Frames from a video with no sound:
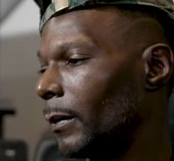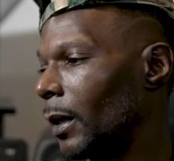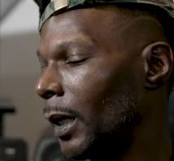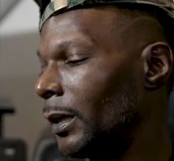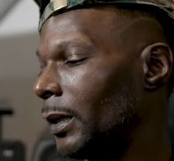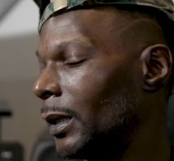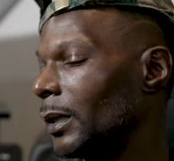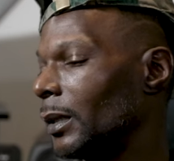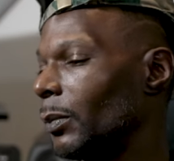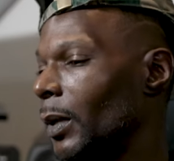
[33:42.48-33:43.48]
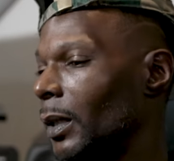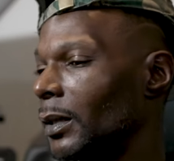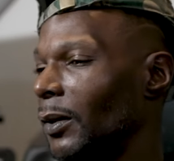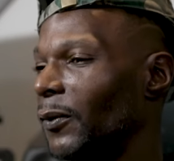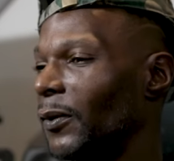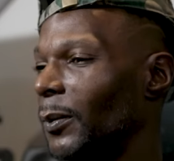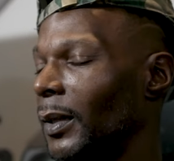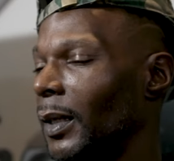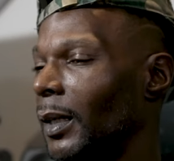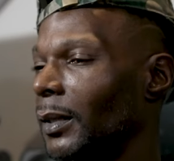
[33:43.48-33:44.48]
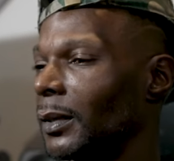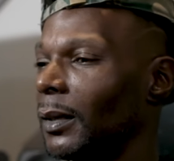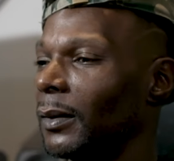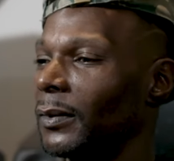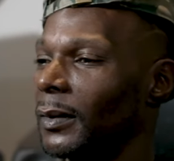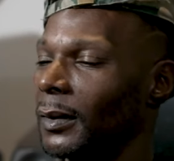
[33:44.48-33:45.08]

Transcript: I distance myself from a lot of stuff.